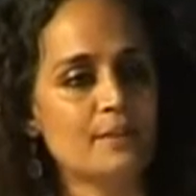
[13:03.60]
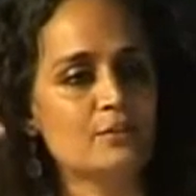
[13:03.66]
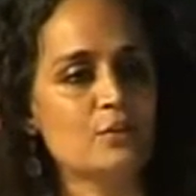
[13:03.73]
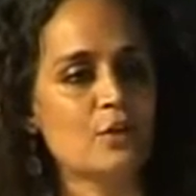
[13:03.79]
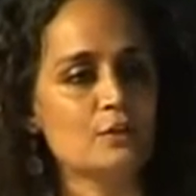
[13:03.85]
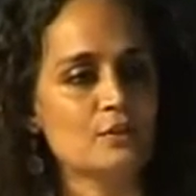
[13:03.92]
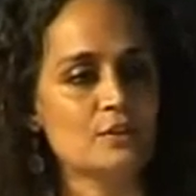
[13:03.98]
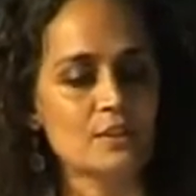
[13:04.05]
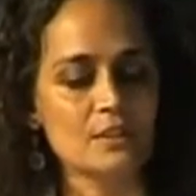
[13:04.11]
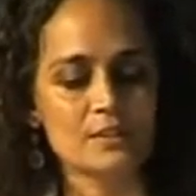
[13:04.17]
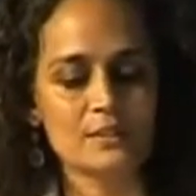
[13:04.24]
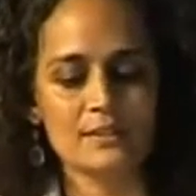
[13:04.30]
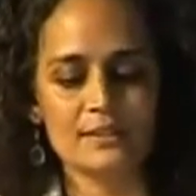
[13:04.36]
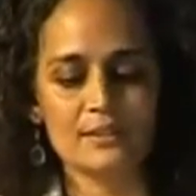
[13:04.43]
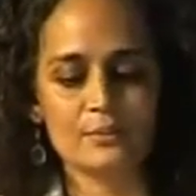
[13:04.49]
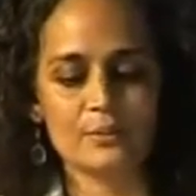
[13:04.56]
up these
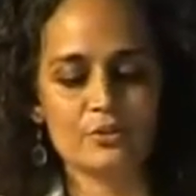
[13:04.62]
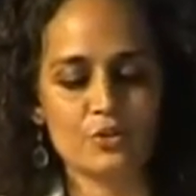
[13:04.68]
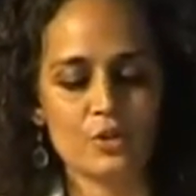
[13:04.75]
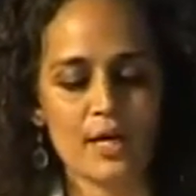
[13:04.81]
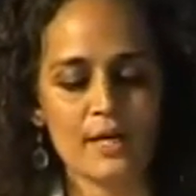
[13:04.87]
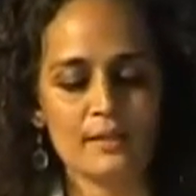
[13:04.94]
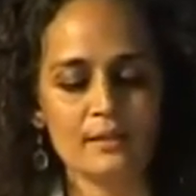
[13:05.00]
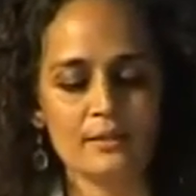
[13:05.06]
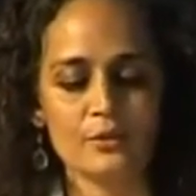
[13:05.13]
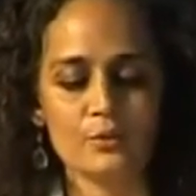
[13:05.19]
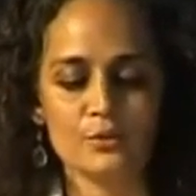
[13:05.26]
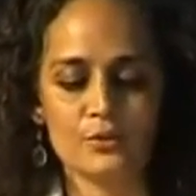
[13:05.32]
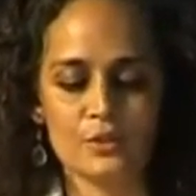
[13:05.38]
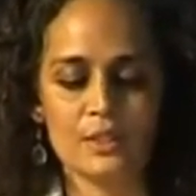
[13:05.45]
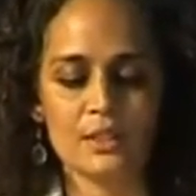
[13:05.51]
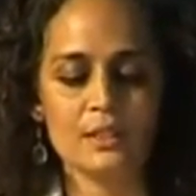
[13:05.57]
hostilities with China,
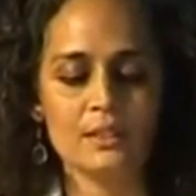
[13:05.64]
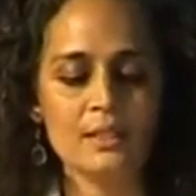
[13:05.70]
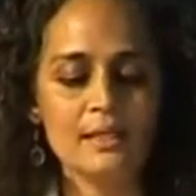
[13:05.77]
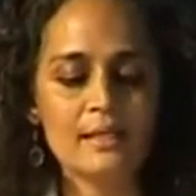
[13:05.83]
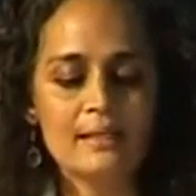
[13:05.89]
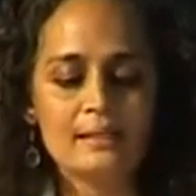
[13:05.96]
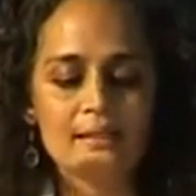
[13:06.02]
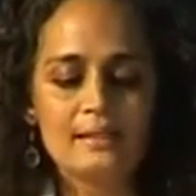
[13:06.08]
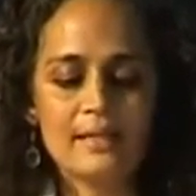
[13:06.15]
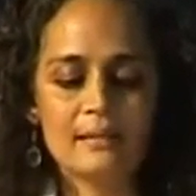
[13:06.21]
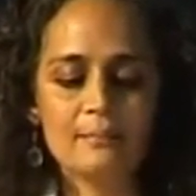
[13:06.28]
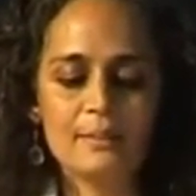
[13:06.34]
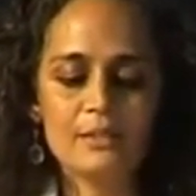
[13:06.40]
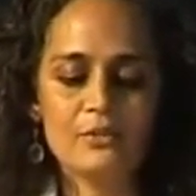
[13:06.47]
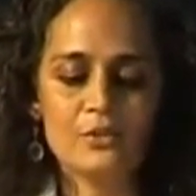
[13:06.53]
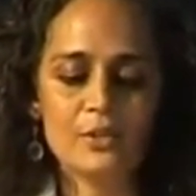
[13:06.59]
you'll see,
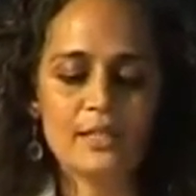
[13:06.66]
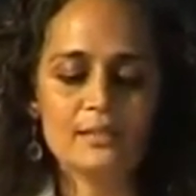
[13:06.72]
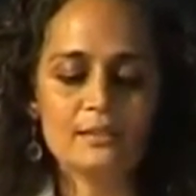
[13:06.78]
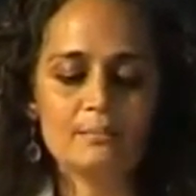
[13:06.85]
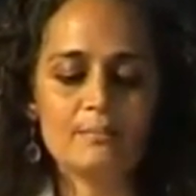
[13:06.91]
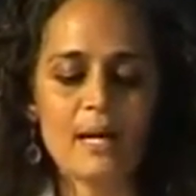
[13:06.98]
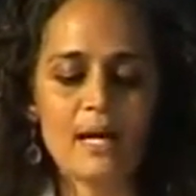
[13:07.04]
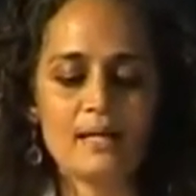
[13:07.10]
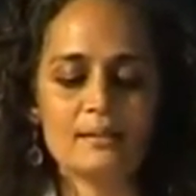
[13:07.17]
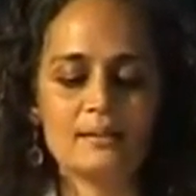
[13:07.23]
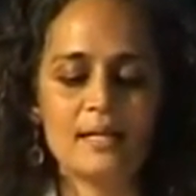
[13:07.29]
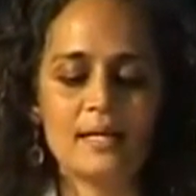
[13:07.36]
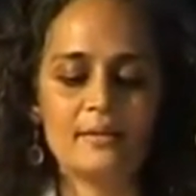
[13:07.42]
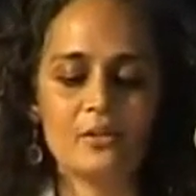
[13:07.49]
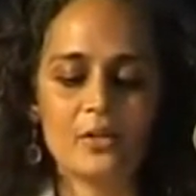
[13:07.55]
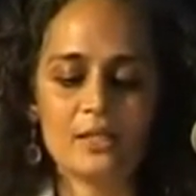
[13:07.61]
can be traced
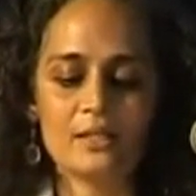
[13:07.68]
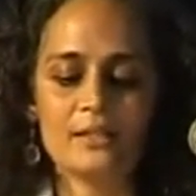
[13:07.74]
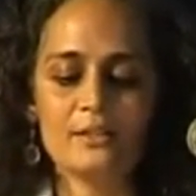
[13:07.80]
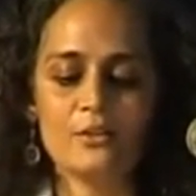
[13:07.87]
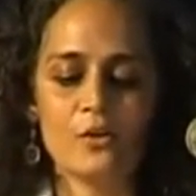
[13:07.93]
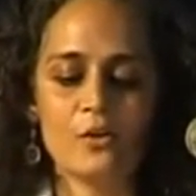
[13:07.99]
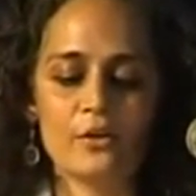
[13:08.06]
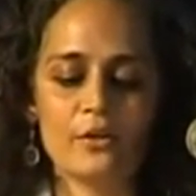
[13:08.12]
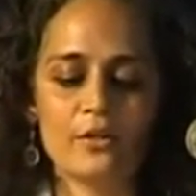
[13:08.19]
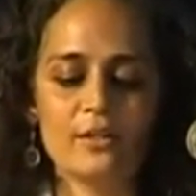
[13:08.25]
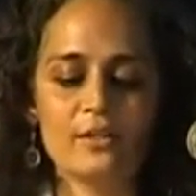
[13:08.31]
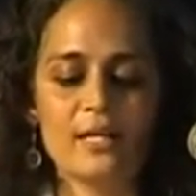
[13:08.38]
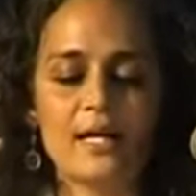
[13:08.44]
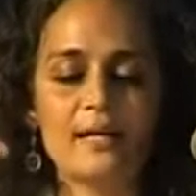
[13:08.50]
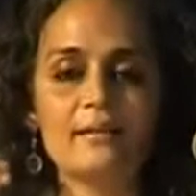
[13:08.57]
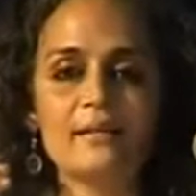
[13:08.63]
back directly or
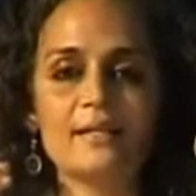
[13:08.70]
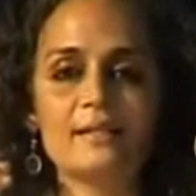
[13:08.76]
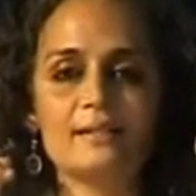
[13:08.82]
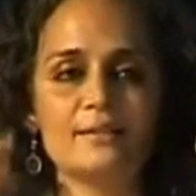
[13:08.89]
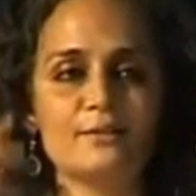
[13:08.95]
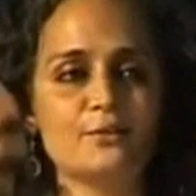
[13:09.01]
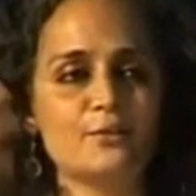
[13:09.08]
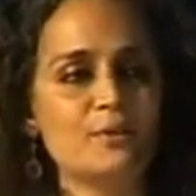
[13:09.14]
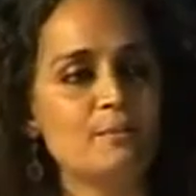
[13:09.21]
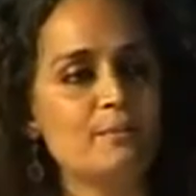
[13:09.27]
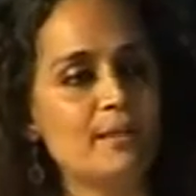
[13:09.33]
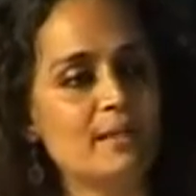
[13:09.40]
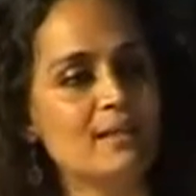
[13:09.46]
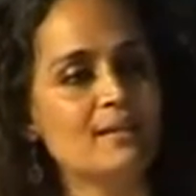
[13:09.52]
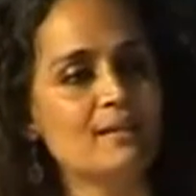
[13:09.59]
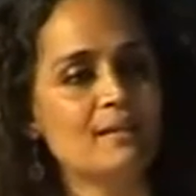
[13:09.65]
indirectly to the
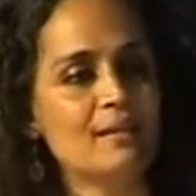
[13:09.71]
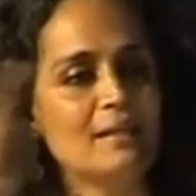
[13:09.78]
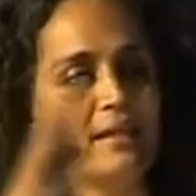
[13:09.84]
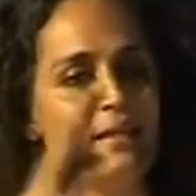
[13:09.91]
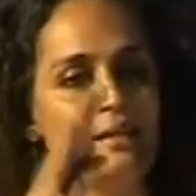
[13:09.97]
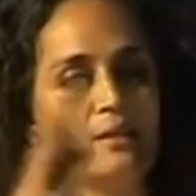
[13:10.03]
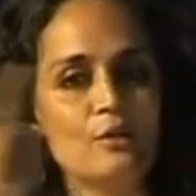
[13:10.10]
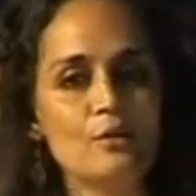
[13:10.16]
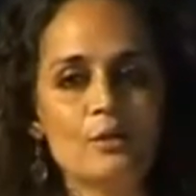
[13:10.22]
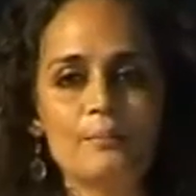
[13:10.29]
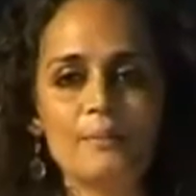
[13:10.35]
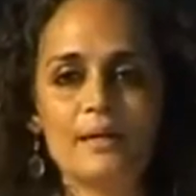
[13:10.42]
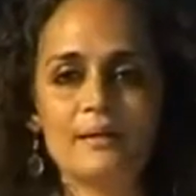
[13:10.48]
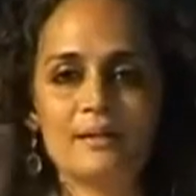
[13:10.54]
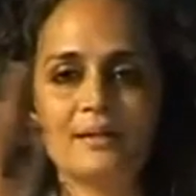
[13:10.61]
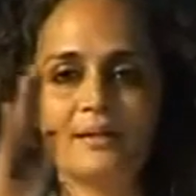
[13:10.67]
big
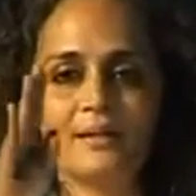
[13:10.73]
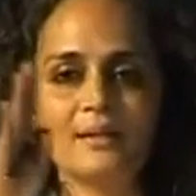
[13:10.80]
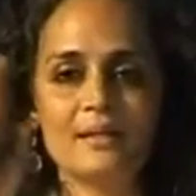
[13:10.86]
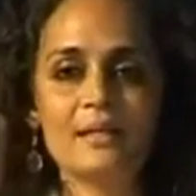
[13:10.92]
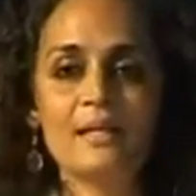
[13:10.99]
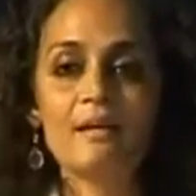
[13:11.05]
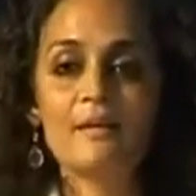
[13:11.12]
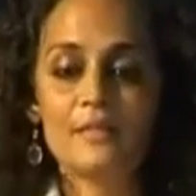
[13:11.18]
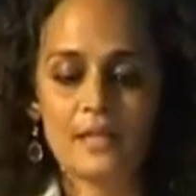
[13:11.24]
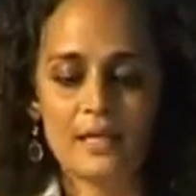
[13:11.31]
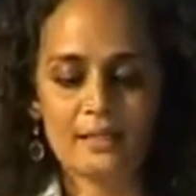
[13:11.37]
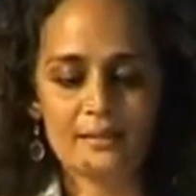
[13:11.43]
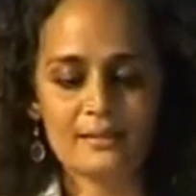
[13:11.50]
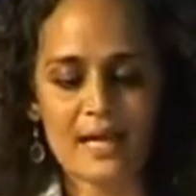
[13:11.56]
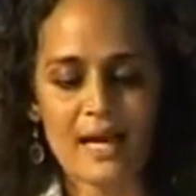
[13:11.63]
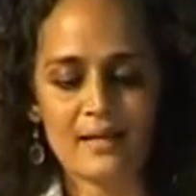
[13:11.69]
Indo-American
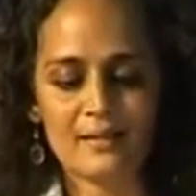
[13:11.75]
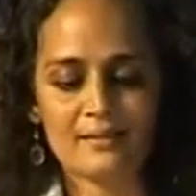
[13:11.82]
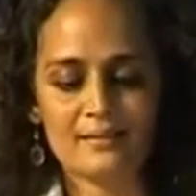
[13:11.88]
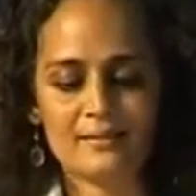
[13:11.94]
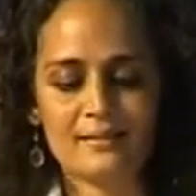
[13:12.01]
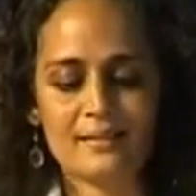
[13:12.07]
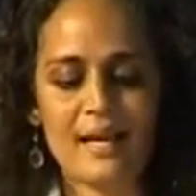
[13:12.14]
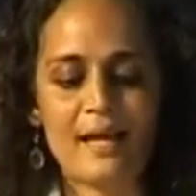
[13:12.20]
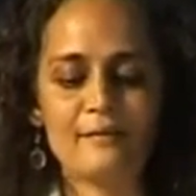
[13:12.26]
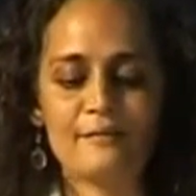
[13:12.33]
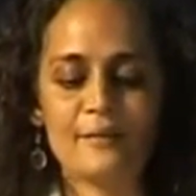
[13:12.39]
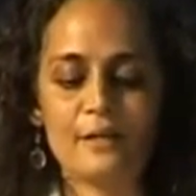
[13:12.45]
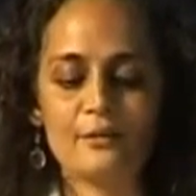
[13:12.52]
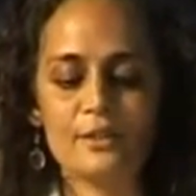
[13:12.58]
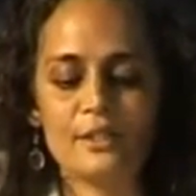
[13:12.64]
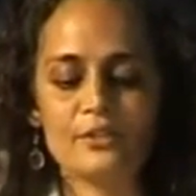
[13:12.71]
think tanks
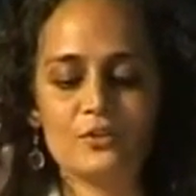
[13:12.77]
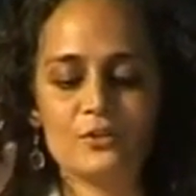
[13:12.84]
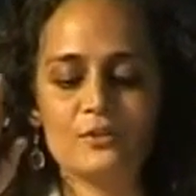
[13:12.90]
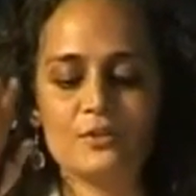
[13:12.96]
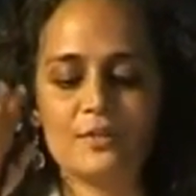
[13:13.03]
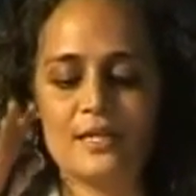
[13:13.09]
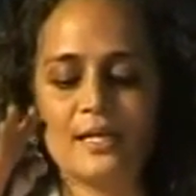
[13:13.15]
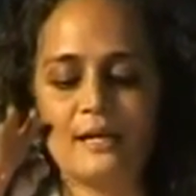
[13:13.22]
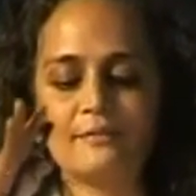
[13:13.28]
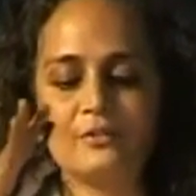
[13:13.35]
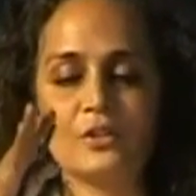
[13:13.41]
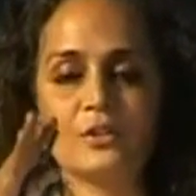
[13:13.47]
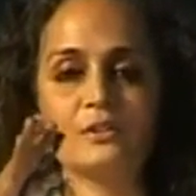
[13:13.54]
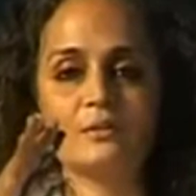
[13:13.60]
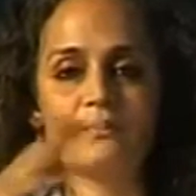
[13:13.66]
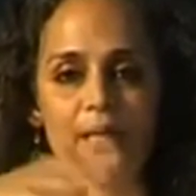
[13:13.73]
and foundations that
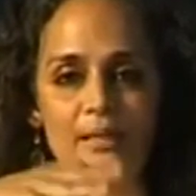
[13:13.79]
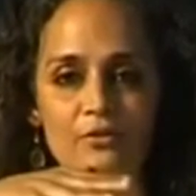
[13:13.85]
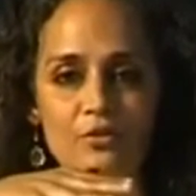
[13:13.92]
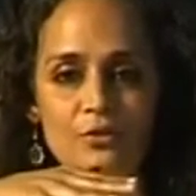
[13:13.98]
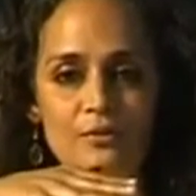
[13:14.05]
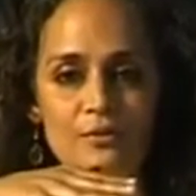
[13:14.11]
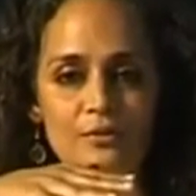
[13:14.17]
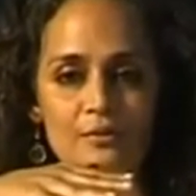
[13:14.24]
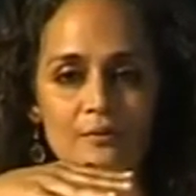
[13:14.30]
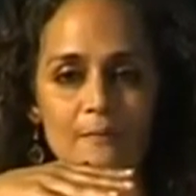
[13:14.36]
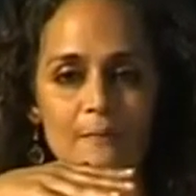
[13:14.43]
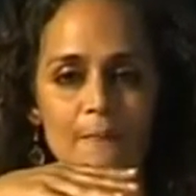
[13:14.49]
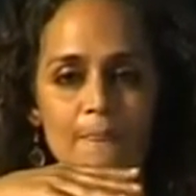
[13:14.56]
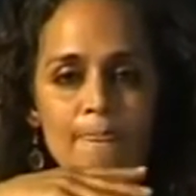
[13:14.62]
I've just mentioned.